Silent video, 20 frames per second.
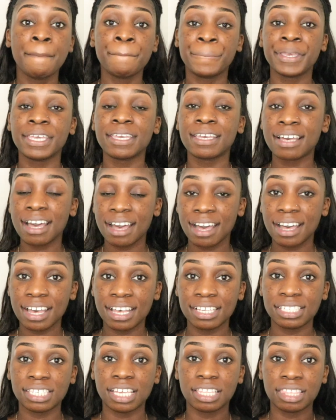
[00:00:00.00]

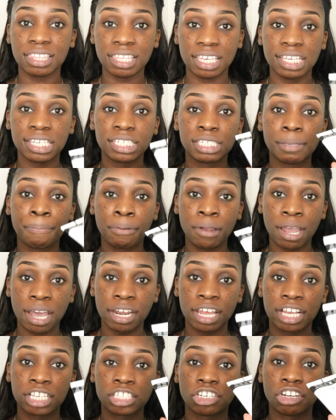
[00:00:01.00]
because these
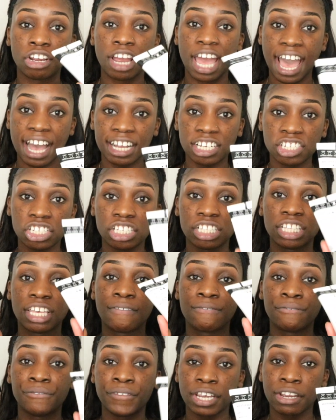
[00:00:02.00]
products are
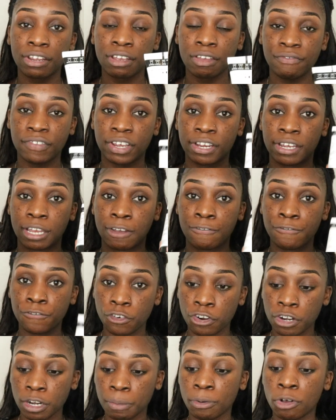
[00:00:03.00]
actually very, very
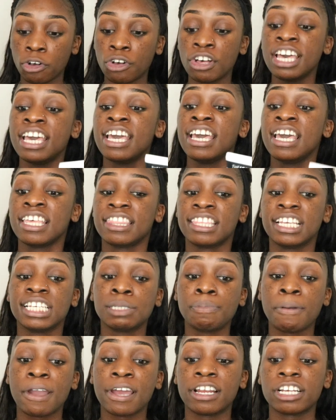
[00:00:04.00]
affordable.
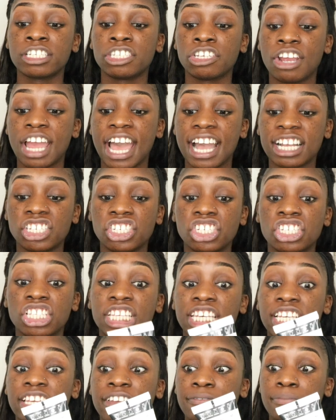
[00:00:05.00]
These products are
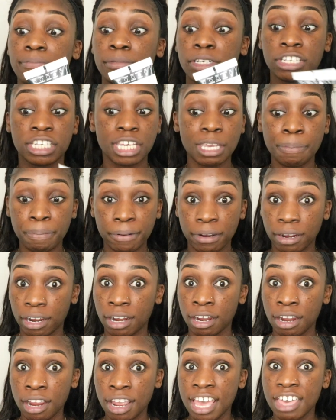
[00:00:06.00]
actually
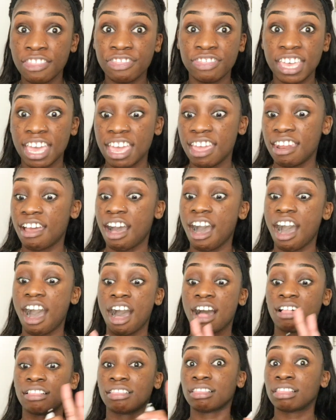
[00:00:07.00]
cheaper than
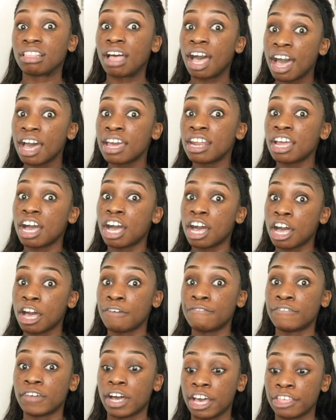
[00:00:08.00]
a lot
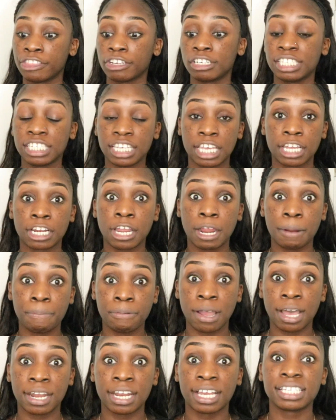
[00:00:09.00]
of other skincare
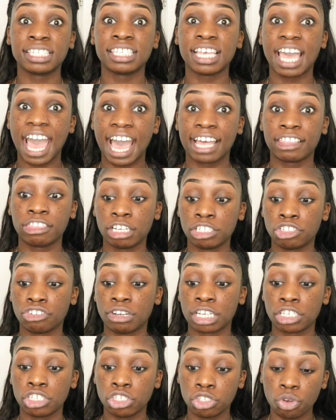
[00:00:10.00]
products at the
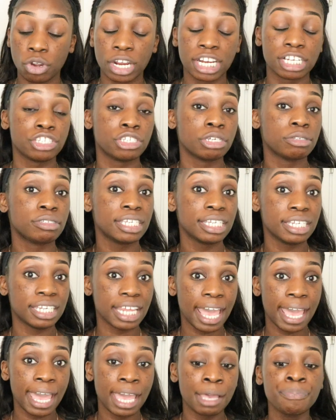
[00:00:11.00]
drugstore. So
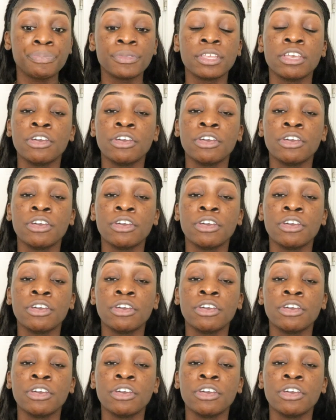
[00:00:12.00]
today